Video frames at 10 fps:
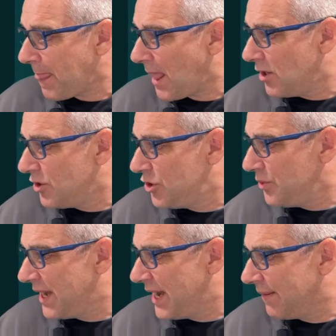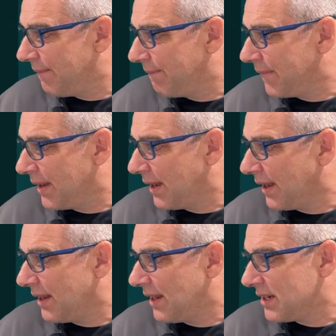due date,
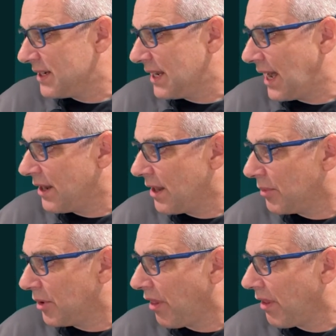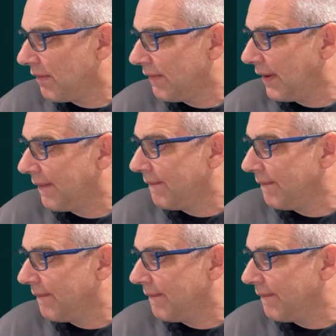let's say end of the month, right?